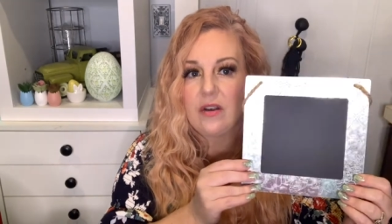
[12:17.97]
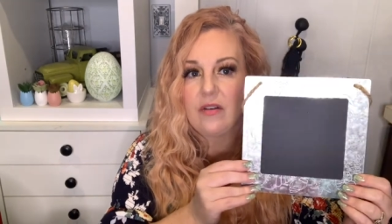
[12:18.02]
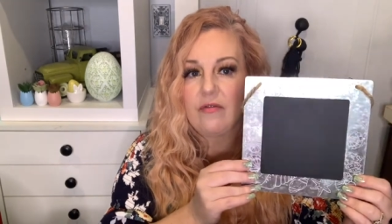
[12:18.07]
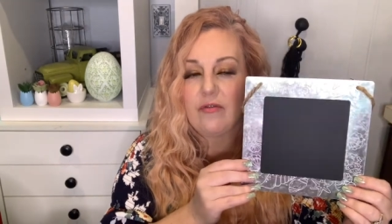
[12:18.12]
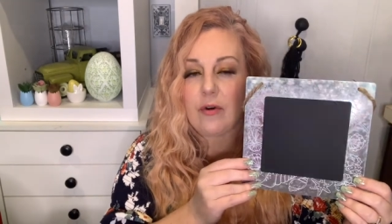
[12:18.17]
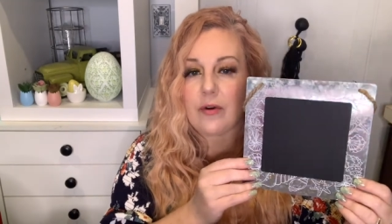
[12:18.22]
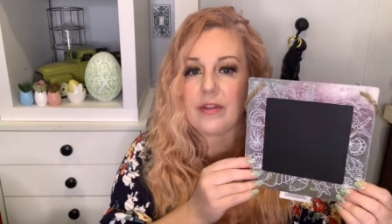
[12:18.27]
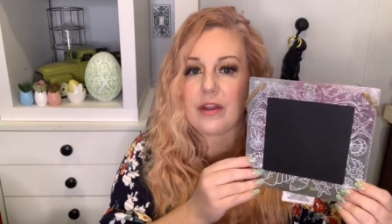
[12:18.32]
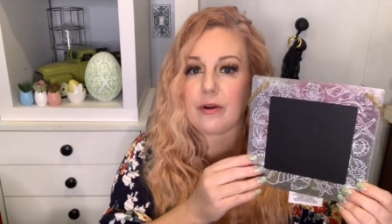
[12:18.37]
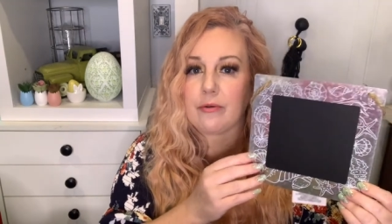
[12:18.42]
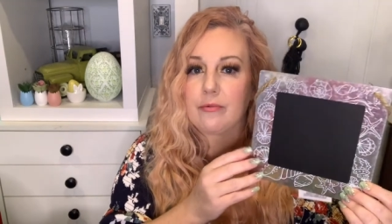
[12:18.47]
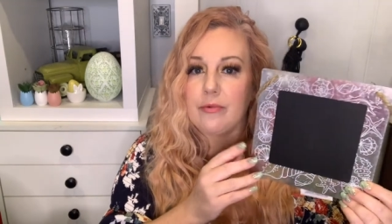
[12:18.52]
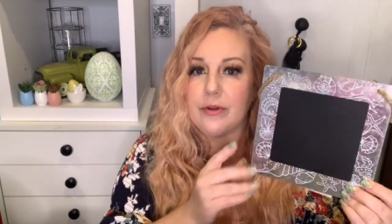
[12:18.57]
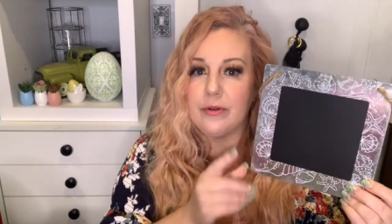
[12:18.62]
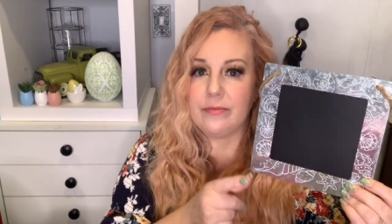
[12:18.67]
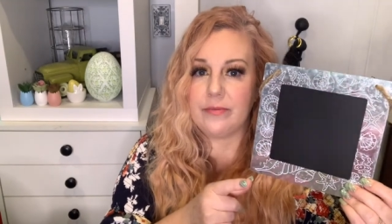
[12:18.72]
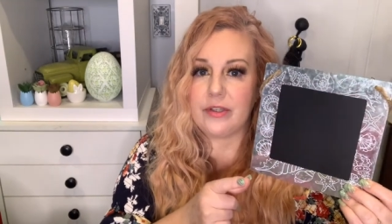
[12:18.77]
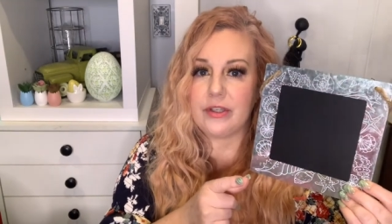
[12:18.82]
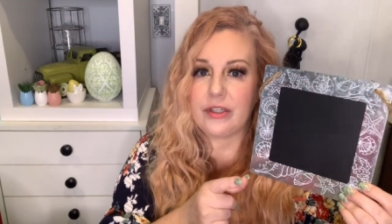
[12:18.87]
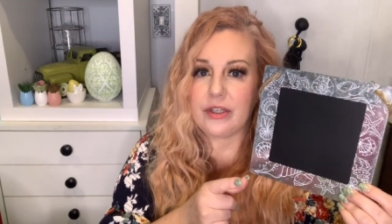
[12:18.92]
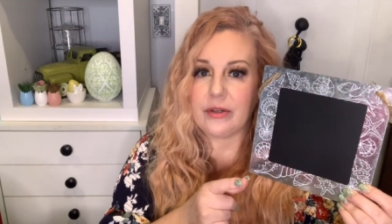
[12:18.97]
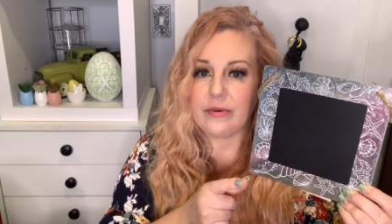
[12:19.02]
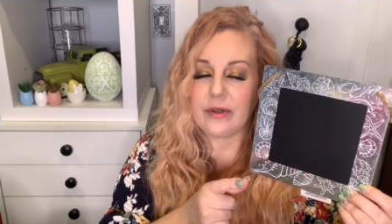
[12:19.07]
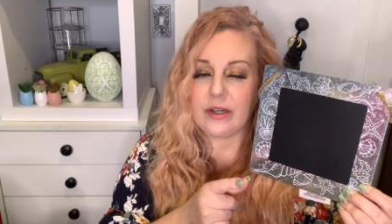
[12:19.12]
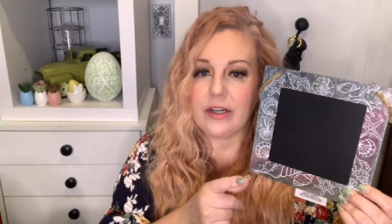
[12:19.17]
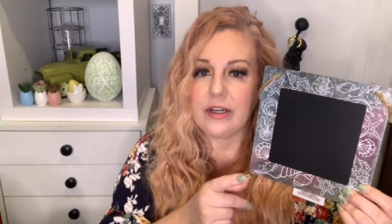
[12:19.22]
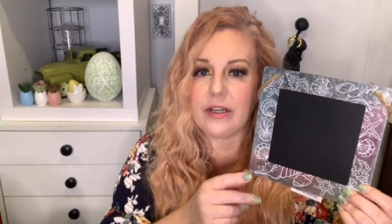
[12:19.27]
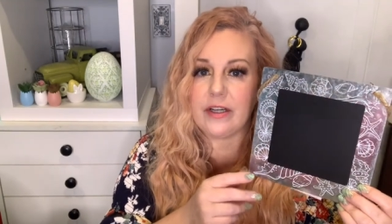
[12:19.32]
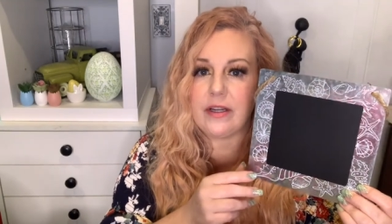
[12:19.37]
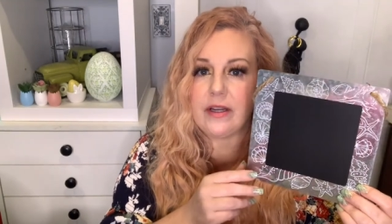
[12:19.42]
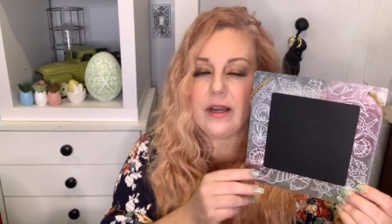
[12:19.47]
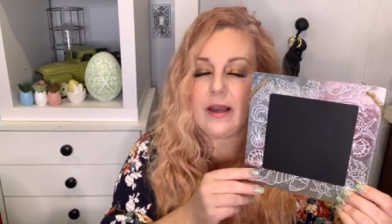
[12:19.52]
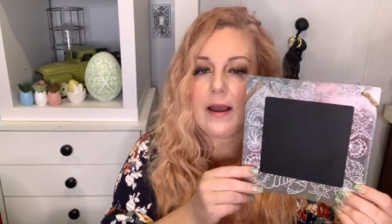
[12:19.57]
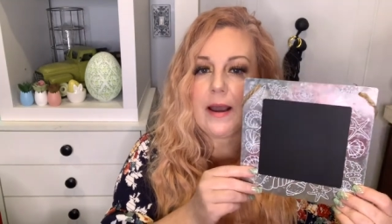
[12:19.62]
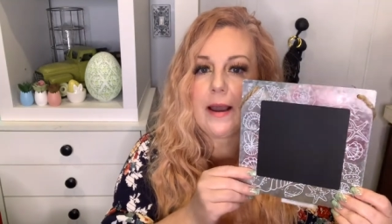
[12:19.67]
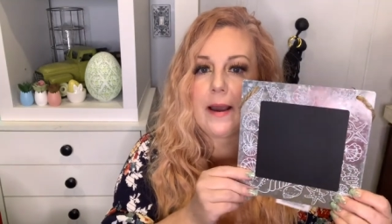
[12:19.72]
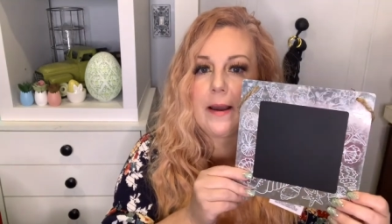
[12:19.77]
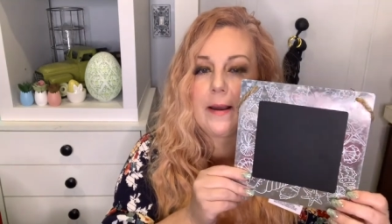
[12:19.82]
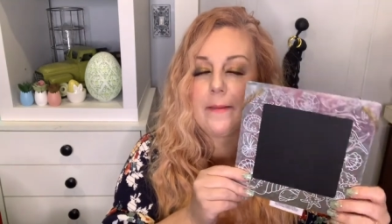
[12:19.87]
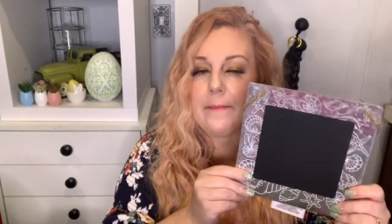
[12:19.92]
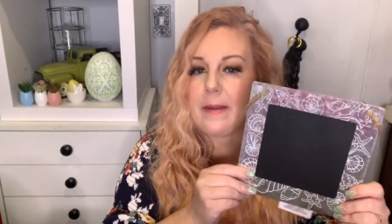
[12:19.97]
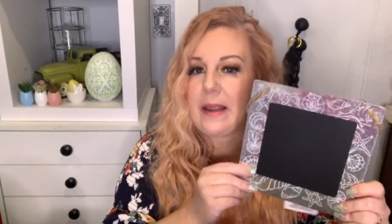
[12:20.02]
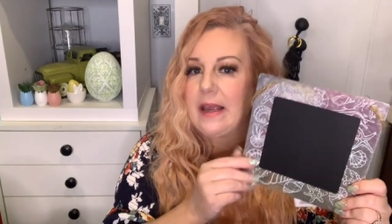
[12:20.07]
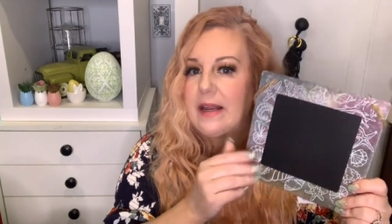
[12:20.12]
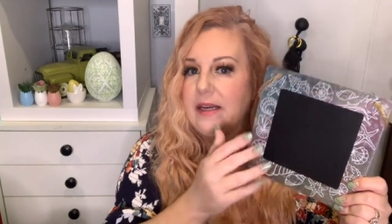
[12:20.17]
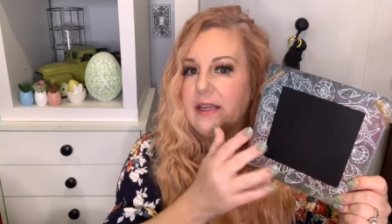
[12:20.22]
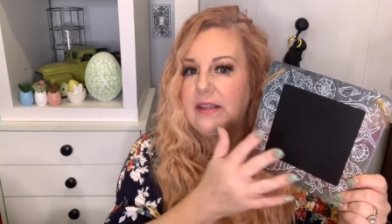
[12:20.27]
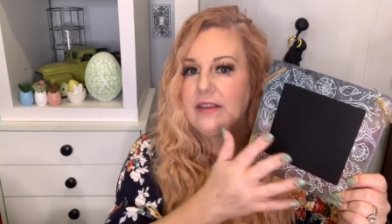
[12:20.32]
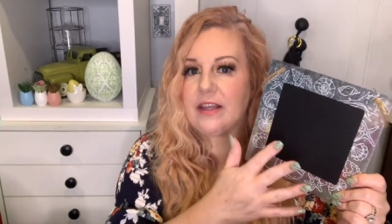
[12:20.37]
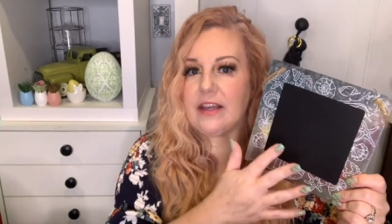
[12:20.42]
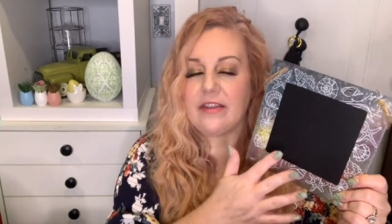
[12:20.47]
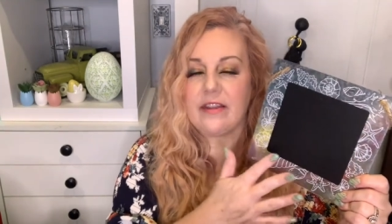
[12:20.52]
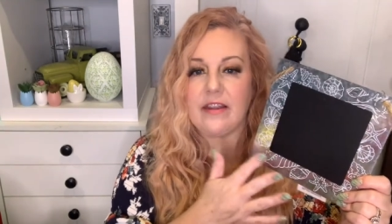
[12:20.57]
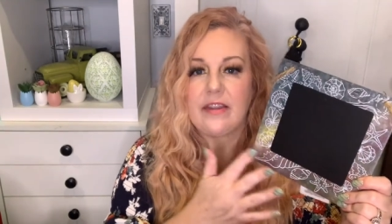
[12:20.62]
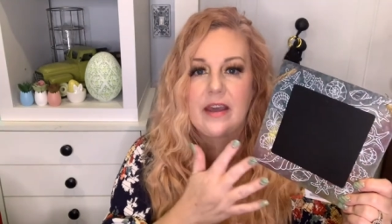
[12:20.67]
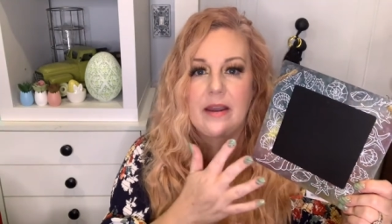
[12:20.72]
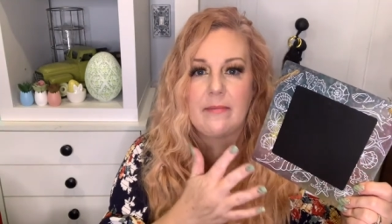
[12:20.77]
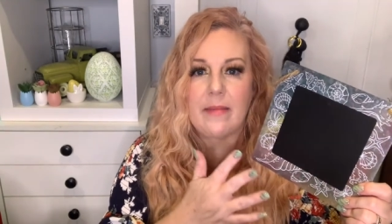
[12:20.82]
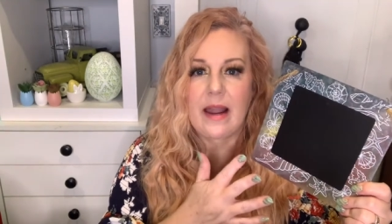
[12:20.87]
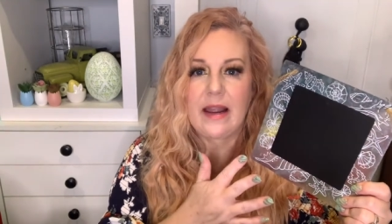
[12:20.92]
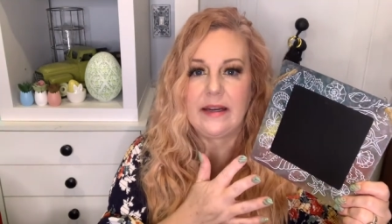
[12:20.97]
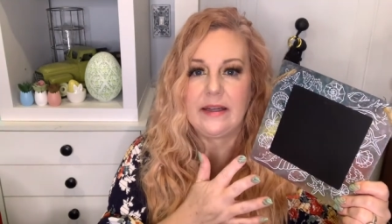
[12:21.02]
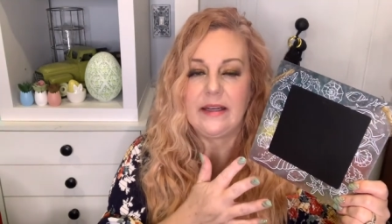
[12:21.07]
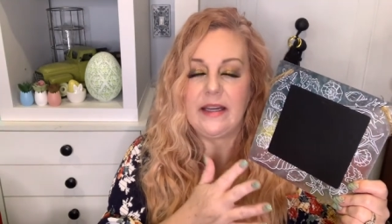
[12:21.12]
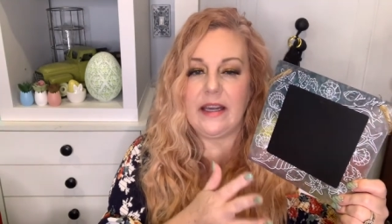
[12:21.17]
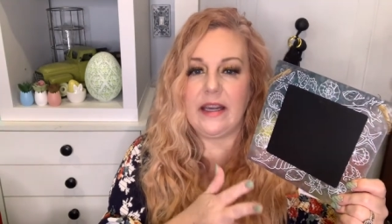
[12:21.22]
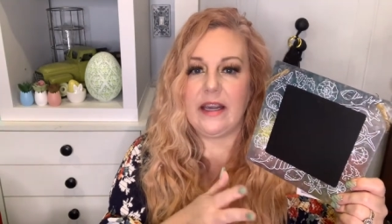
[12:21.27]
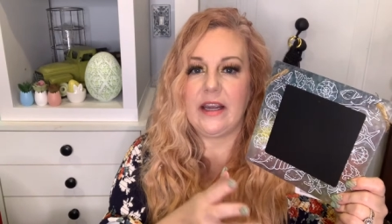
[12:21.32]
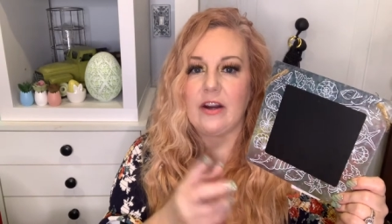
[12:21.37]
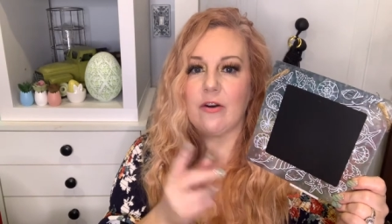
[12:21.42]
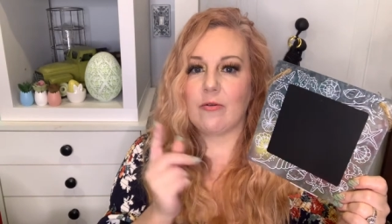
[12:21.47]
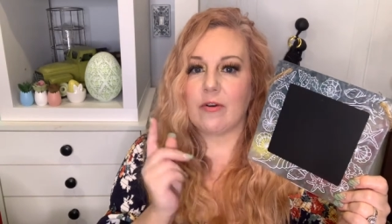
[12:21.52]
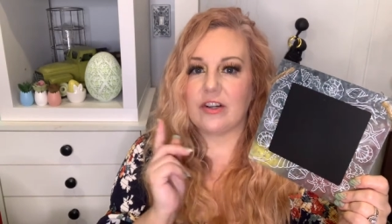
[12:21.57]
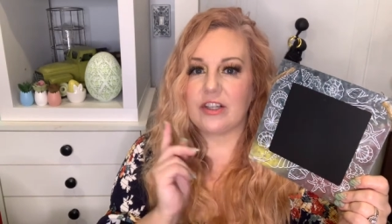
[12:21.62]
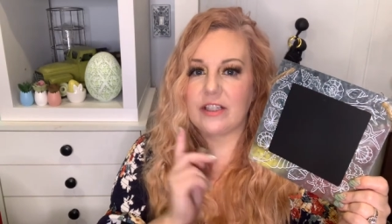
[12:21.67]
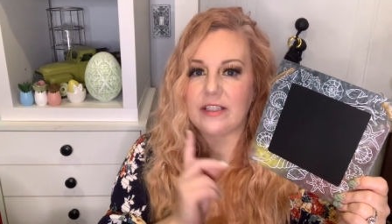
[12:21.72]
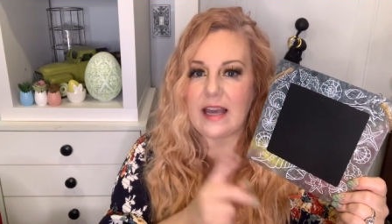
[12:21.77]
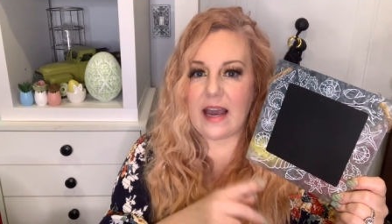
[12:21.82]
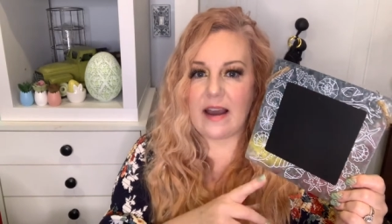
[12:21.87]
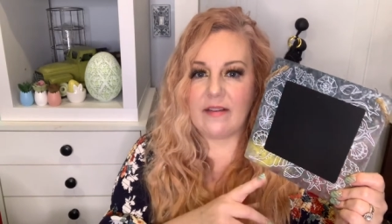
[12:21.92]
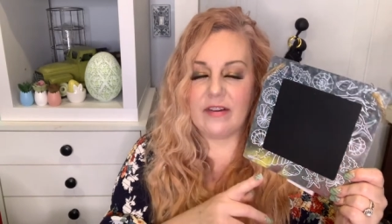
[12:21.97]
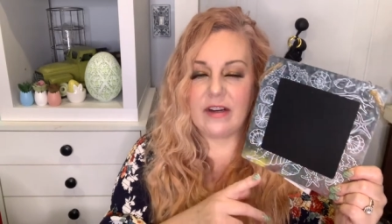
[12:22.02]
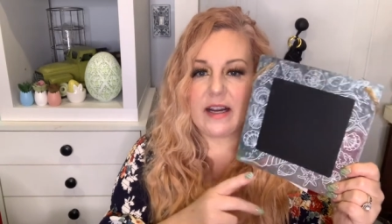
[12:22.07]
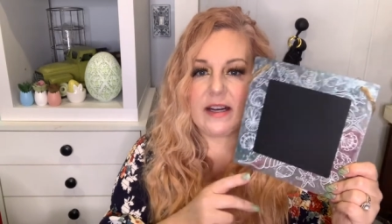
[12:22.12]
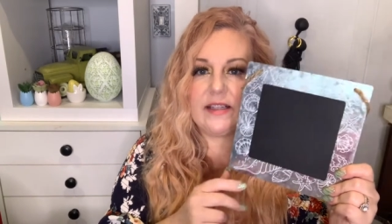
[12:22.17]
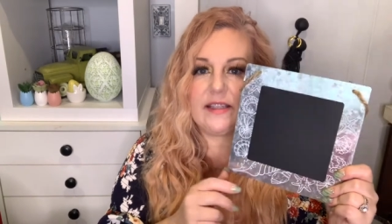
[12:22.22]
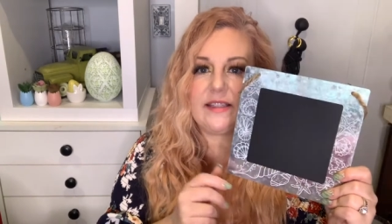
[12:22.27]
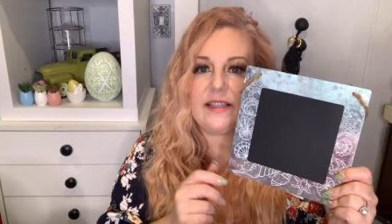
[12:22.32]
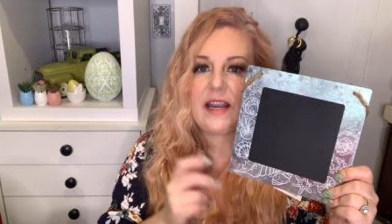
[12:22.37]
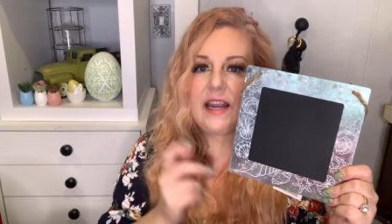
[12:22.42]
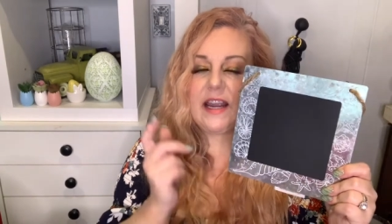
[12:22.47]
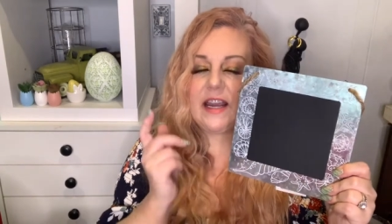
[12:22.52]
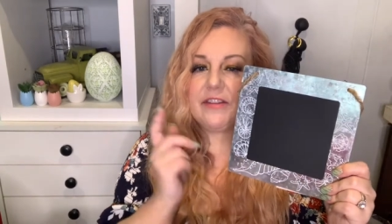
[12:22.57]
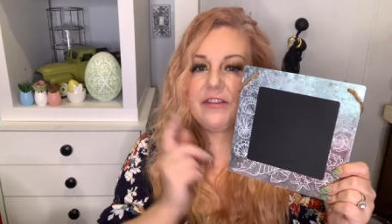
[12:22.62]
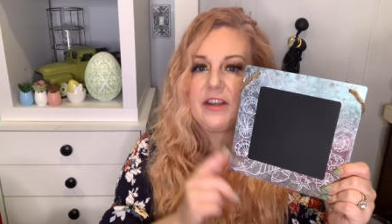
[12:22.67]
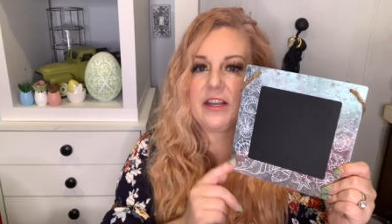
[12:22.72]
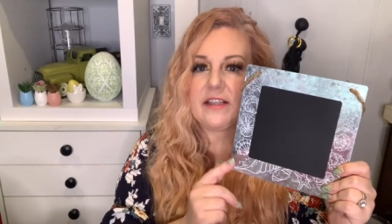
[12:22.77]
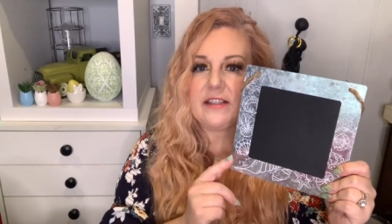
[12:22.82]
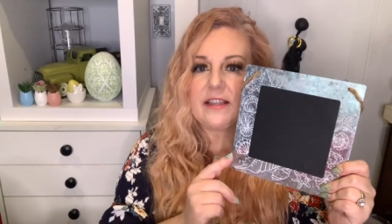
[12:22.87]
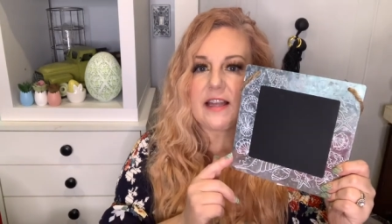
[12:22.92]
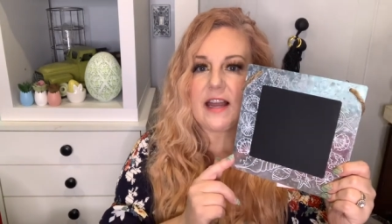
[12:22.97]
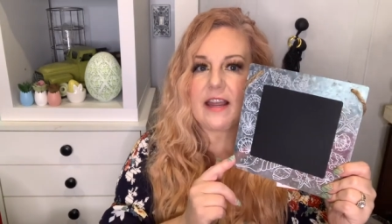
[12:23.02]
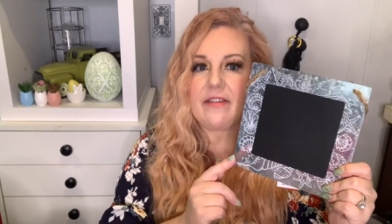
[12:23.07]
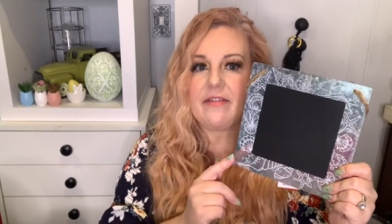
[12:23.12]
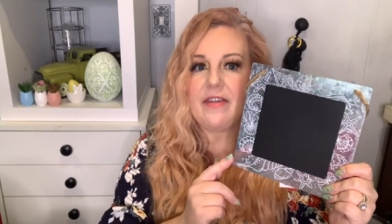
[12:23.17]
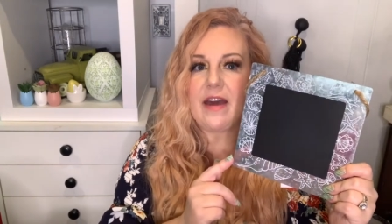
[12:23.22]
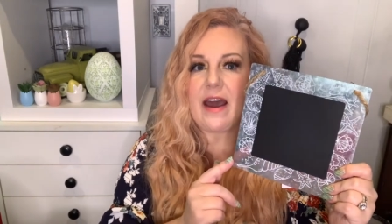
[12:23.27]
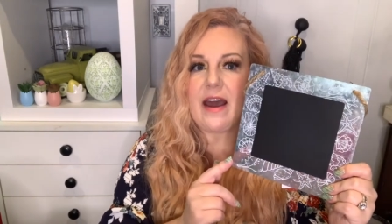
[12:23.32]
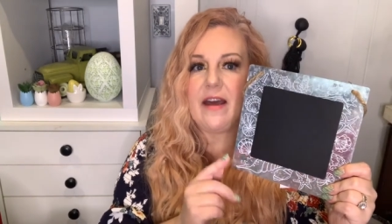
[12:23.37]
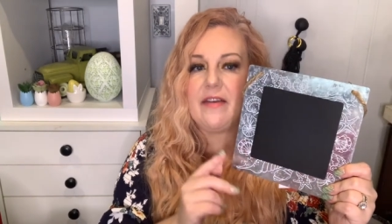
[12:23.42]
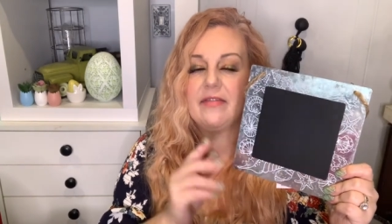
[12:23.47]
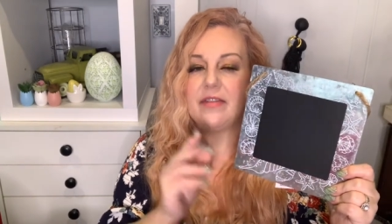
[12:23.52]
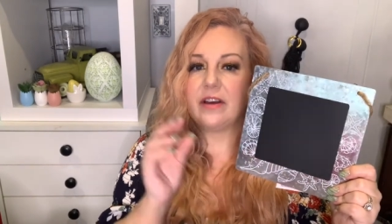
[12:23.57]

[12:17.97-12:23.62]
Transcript: room steward. Anything that they might need, or just have a nice day, things like that.